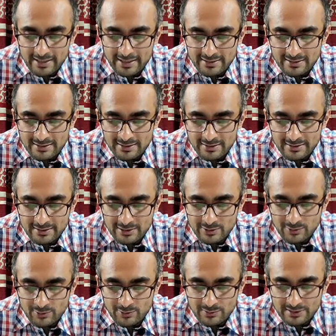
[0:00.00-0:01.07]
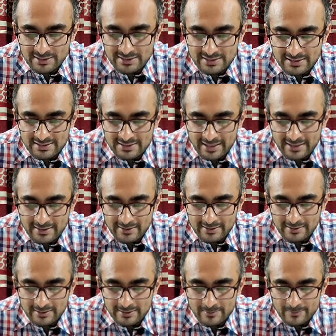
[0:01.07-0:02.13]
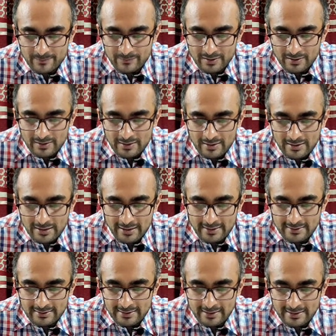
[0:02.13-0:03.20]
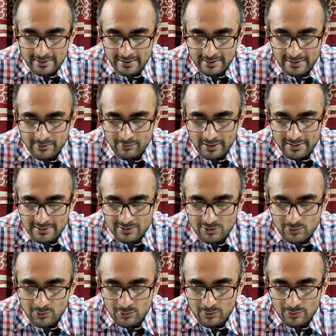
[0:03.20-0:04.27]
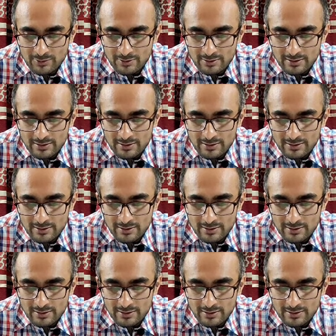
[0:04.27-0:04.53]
enter into TCA cycle, and that can give rise to,